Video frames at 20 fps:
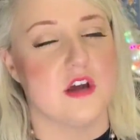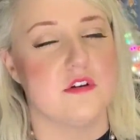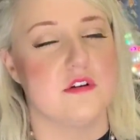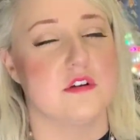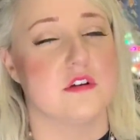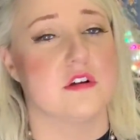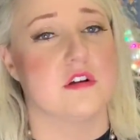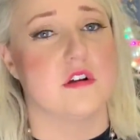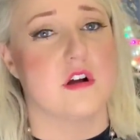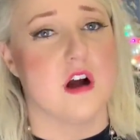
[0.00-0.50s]
You
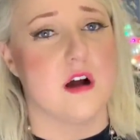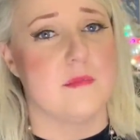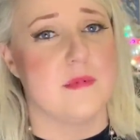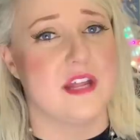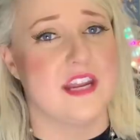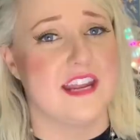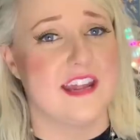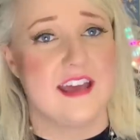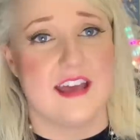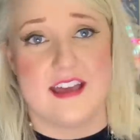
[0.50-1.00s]
can
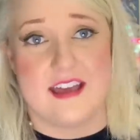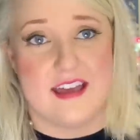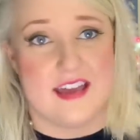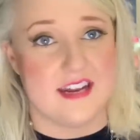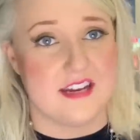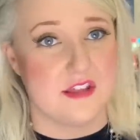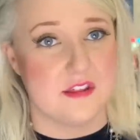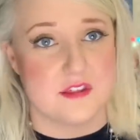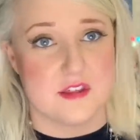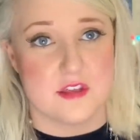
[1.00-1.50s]
comment
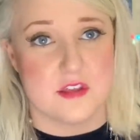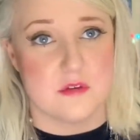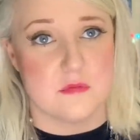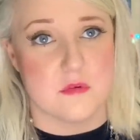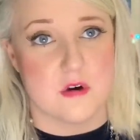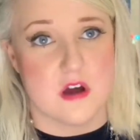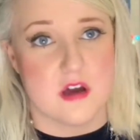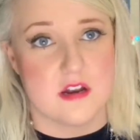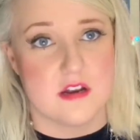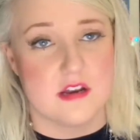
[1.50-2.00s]
anything you
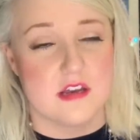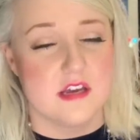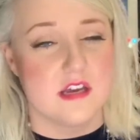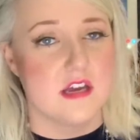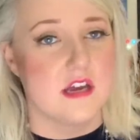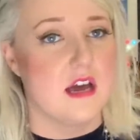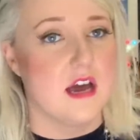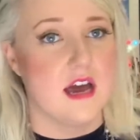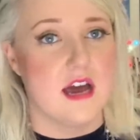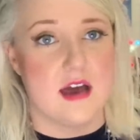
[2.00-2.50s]
want
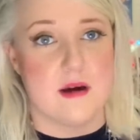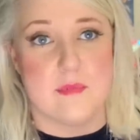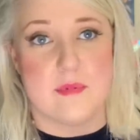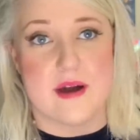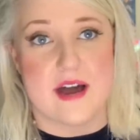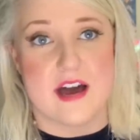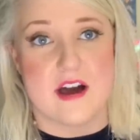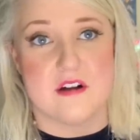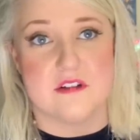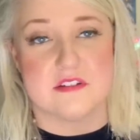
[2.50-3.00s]

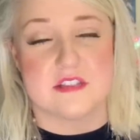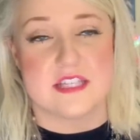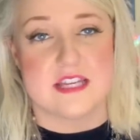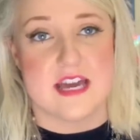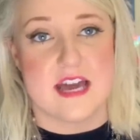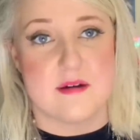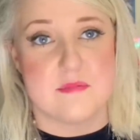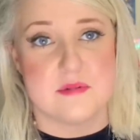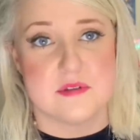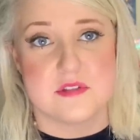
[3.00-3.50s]
about the
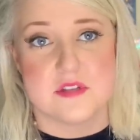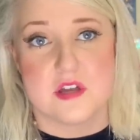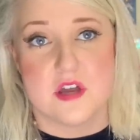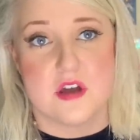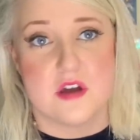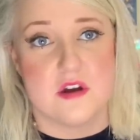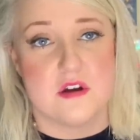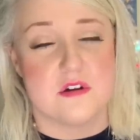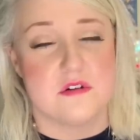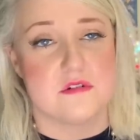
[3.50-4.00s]

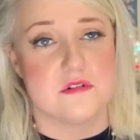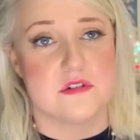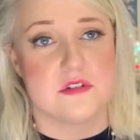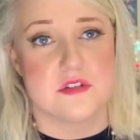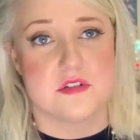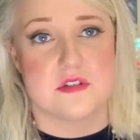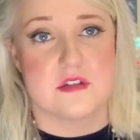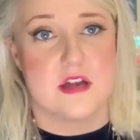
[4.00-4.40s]
episode,